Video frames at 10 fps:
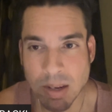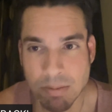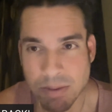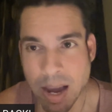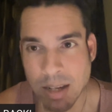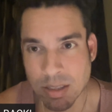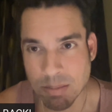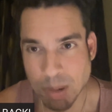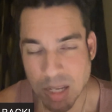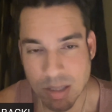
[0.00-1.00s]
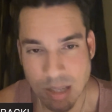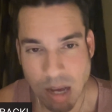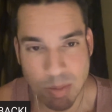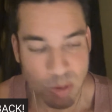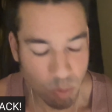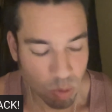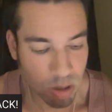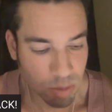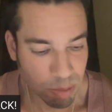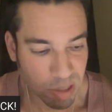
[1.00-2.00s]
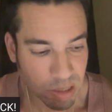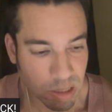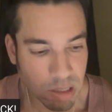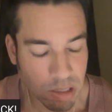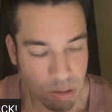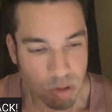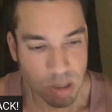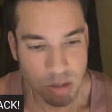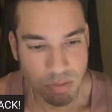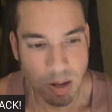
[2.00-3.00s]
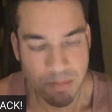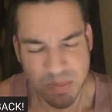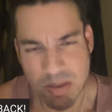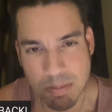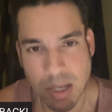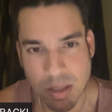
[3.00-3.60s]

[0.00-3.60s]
In fact, Peyton Talbott was predicted to lose this fight, even by